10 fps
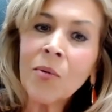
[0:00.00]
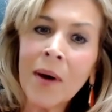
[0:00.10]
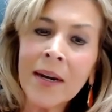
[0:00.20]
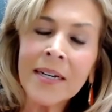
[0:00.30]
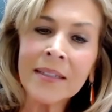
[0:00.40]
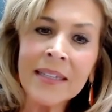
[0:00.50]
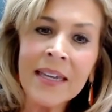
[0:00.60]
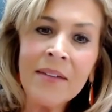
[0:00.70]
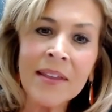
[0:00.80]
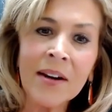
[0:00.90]
wanted to
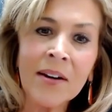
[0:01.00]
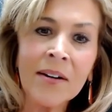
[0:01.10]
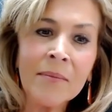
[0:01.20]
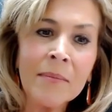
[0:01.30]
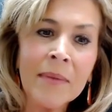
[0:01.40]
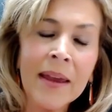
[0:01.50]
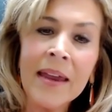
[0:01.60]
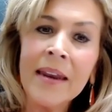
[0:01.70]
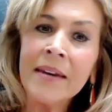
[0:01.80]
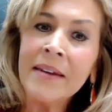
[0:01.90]
leave there.
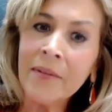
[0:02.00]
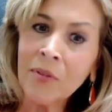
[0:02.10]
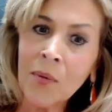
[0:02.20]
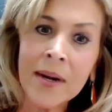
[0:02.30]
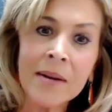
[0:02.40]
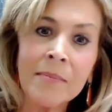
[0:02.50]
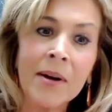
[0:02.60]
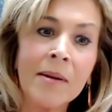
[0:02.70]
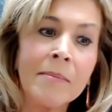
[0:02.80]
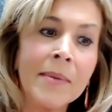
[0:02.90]
And never wanted to
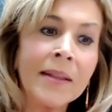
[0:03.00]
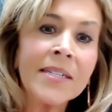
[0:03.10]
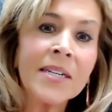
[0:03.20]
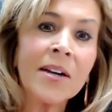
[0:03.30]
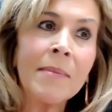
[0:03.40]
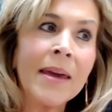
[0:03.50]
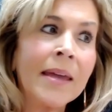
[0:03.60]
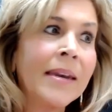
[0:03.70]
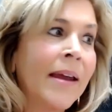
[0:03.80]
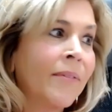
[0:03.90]
marry a military
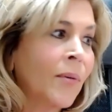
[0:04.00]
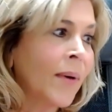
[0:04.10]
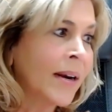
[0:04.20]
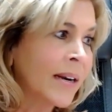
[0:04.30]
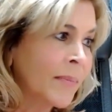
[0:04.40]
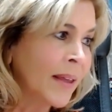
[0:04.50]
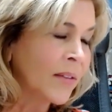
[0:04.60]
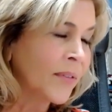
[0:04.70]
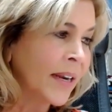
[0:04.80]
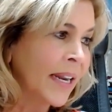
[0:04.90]
man, never wanted to be in
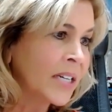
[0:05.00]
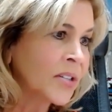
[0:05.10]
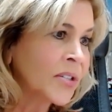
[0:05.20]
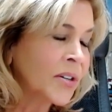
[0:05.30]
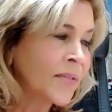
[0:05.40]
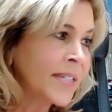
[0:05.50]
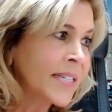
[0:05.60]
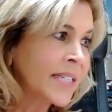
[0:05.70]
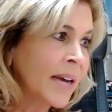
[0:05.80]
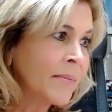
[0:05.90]
the financial
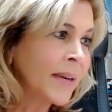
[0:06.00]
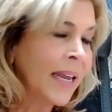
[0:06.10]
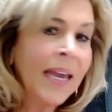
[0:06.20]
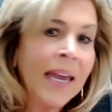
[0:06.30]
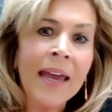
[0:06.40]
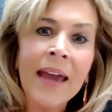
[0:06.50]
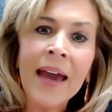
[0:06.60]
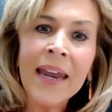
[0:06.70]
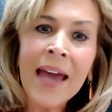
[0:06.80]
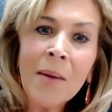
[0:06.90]
services company.
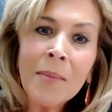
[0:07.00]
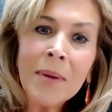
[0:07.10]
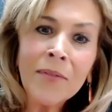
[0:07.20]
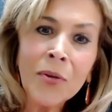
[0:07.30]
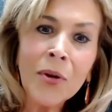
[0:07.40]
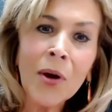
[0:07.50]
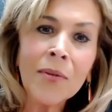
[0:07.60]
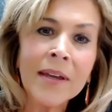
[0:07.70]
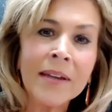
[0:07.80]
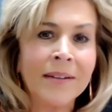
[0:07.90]
And how many of you know
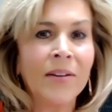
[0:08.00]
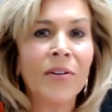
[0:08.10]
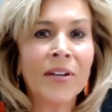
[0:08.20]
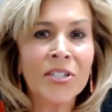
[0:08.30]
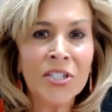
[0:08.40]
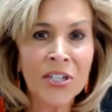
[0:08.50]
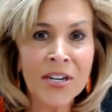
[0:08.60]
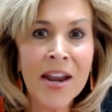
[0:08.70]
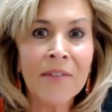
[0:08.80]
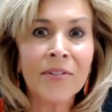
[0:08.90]
that you should
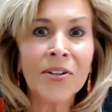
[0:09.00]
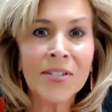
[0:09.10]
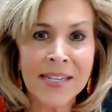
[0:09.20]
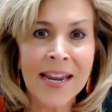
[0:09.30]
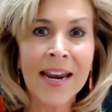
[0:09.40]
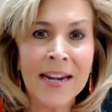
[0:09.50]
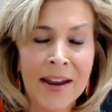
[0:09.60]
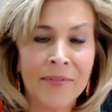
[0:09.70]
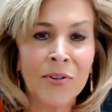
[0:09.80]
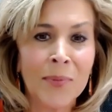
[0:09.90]
never say
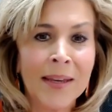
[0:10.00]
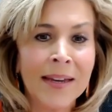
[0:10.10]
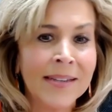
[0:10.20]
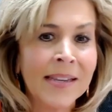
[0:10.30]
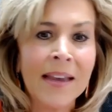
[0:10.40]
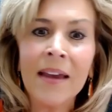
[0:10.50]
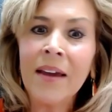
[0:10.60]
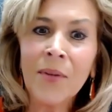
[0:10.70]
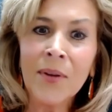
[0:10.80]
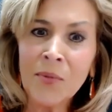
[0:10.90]
never, because
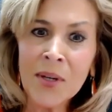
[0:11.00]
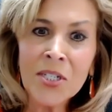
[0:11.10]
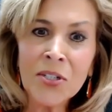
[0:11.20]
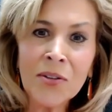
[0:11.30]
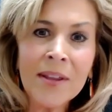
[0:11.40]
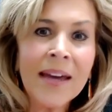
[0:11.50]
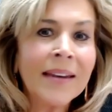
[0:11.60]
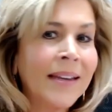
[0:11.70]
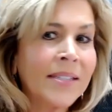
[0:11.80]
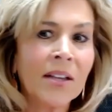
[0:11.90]
once you do
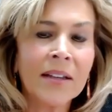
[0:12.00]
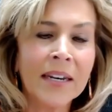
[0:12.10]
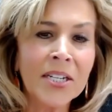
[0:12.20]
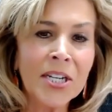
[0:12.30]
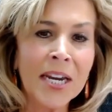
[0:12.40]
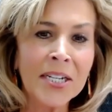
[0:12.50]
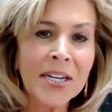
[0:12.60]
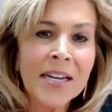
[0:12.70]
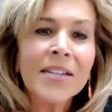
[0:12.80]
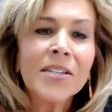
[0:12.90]
that, it's all going to
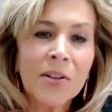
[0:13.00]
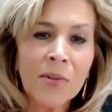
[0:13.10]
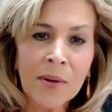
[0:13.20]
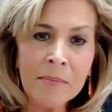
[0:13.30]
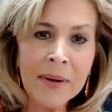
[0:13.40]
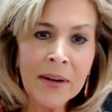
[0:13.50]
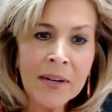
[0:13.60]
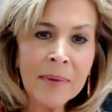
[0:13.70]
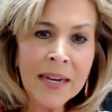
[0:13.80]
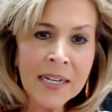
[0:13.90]
change. So
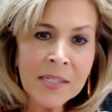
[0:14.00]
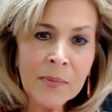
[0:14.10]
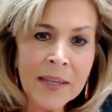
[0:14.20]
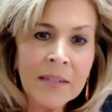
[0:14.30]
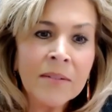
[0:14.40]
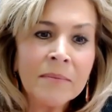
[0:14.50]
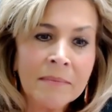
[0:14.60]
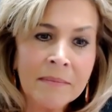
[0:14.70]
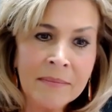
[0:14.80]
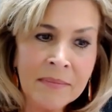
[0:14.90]
married my husband
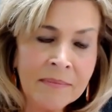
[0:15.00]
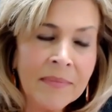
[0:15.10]
in